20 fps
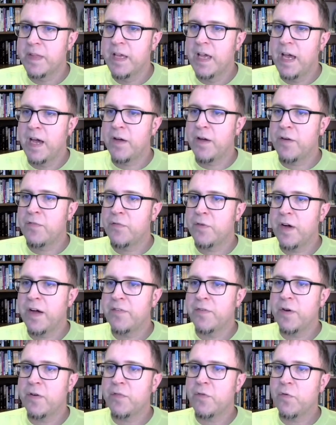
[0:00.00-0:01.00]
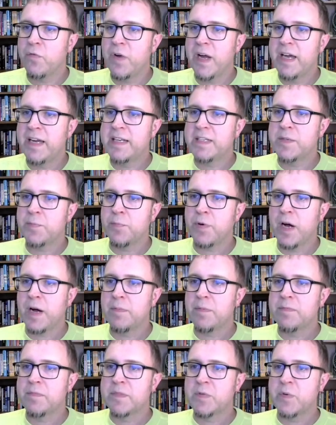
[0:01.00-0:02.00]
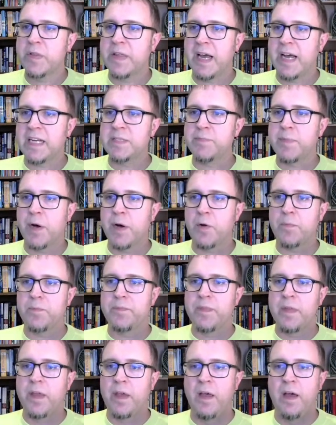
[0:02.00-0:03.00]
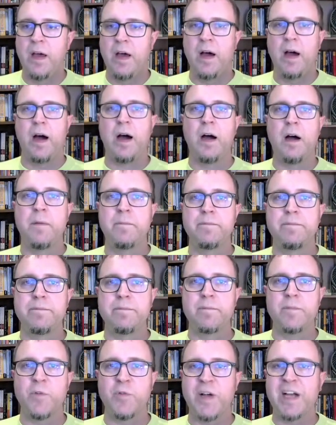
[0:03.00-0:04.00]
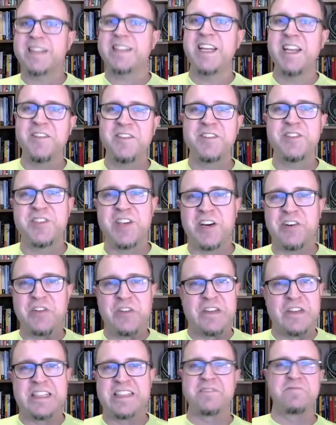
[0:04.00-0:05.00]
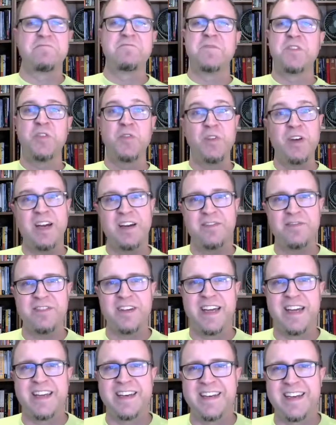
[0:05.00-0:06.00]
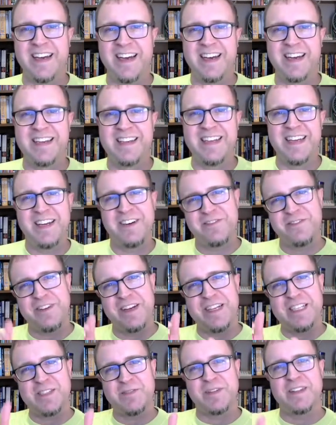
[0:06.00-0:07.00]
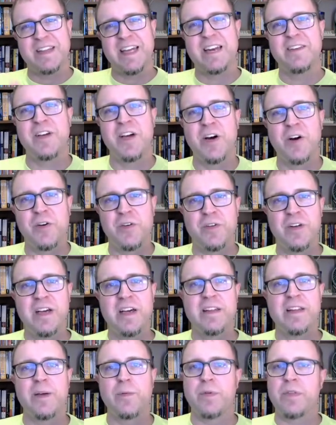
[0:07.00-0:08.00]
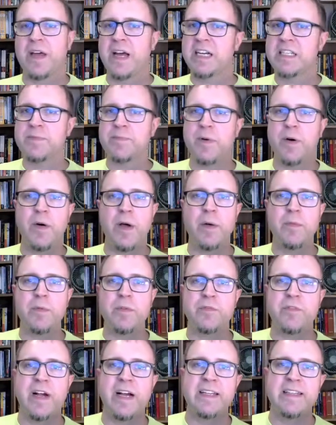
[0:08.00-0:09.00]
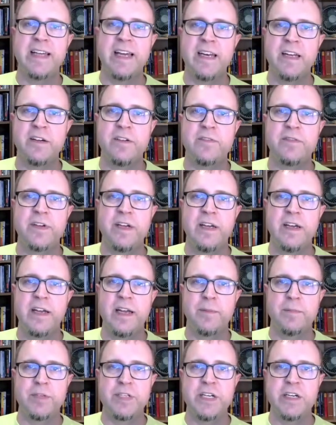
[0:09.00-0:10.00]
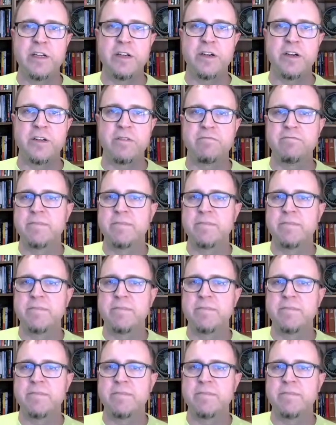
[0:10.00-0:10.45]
Have you ever ran into problems with Expo? React Native in general is new enough and interfacing with native code that with Expo and with React Native in particular,